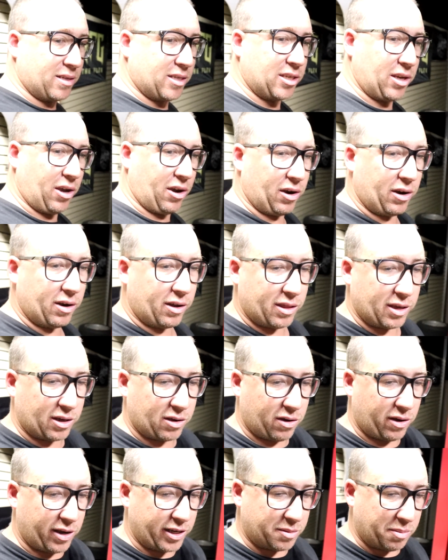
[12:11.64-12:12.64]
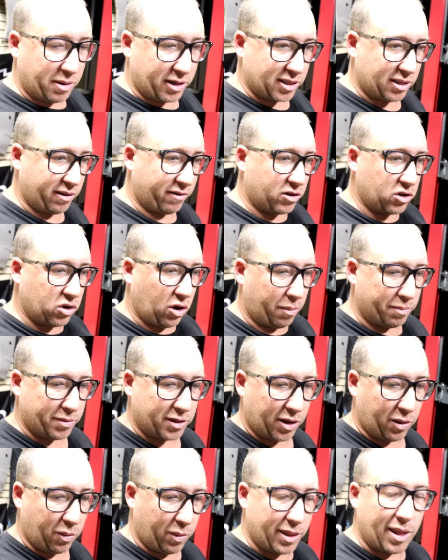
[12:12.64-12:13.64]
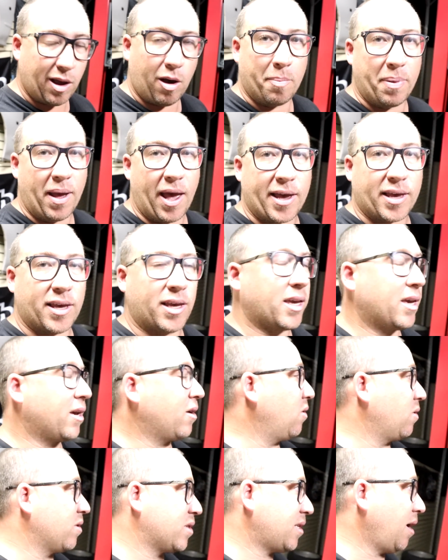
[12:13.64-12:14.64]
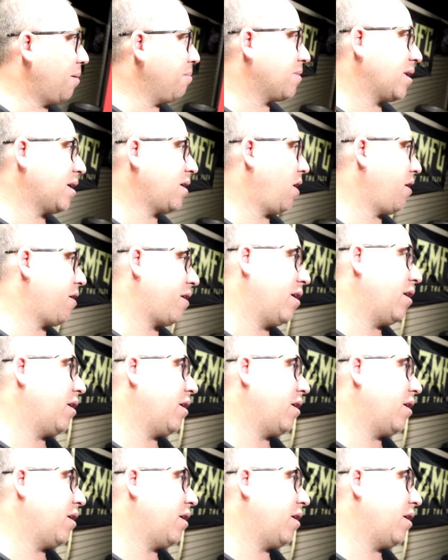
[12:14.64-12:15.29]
So the guys must have dropped it when they were packing it or something, I don't